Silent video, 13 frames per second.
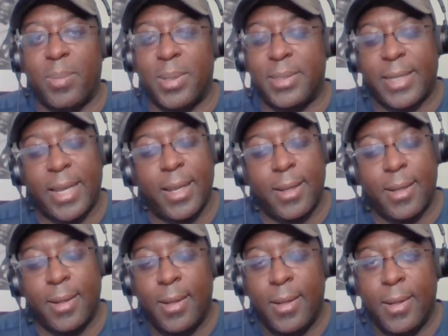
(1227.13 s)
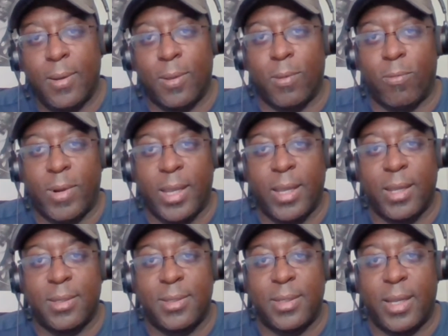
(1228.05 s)
but Saka on the
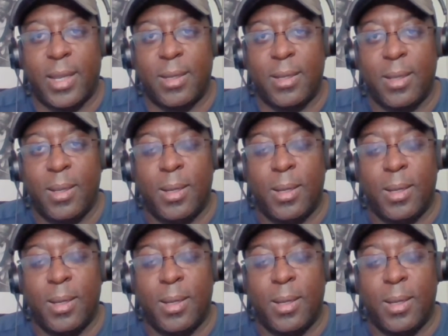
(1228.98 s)
right-hand side,